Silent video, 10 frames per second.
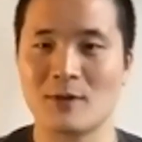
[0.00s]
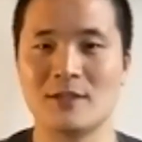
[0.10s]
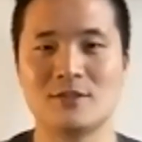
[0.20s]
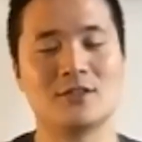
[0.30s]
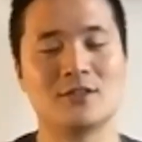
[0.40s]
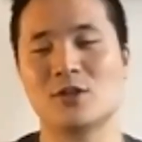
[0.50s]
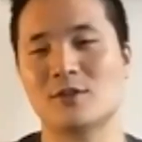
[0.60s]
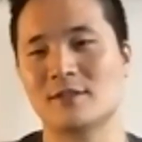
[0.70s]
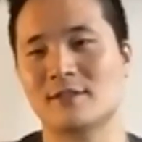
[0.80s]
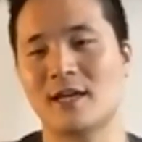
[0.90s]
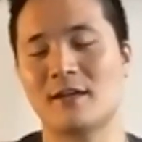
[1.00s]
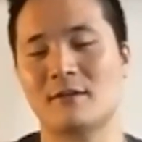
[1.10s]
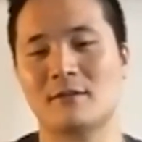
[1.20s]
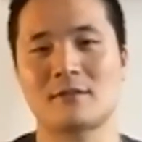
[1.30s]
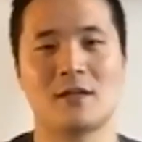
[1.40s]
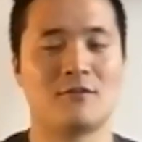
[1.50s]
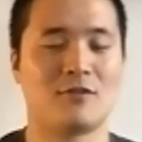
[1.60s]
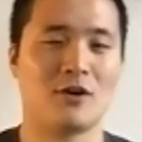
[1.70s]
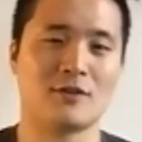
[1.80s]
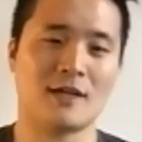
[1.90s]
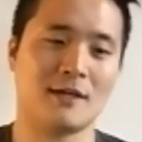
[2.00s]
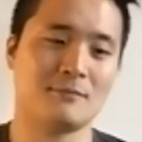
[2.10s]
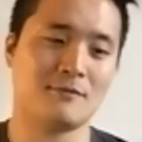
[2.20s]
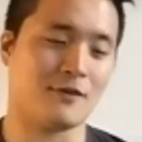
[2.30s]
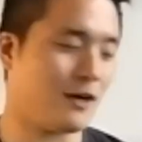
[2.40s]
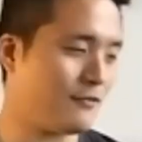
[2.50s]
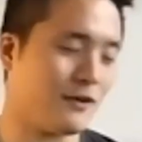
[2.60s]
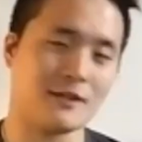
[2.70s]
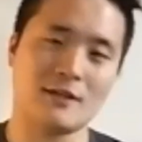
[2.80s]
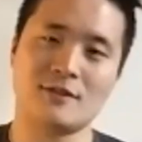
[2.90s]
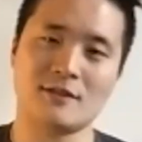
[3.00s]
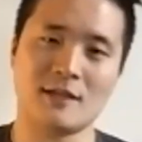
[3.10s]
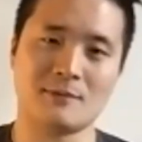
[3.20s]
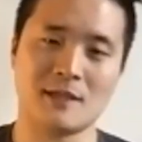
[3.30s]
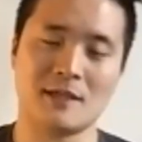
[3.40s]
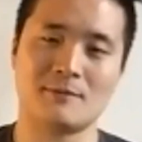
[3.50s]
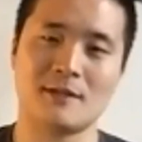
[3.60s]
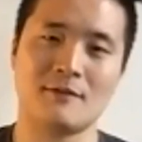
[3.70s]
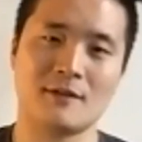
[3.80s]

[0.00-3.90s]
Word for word: And in Judo, they say fall down 6 times, get up 7,